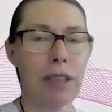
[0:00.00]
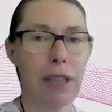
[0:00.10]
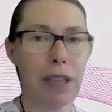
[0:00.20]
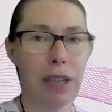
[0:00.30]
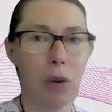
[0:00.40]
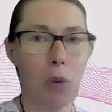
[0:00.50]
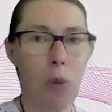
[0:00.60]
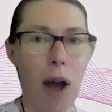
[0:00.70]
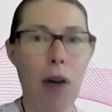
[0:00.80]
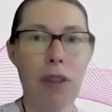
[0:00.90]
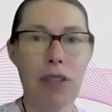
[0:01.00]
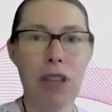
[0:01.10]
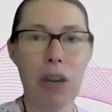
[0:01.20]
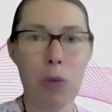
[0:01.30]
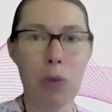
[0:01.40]
wow, this
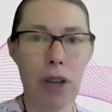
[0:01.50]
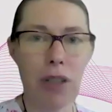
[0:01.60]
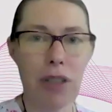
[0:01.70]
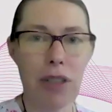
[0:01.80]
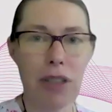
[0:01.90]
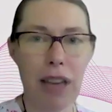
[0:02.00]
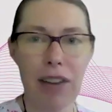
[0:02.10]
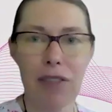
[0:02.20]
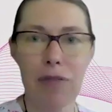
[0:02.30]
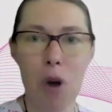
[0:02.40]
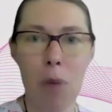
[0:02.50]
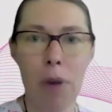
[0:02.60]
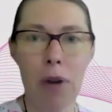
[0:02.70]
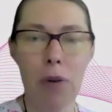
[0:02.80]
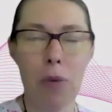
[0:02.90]
thing works kind of
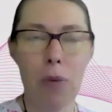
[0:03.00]
moment